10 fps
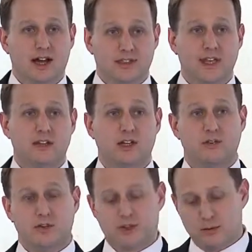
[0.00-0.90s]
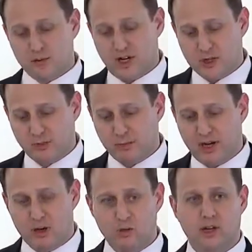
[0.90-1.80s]
I think that if the substrate is
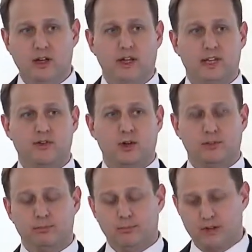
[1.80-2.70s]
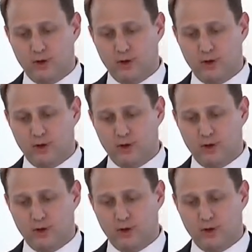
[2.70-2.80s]
prepared well and if your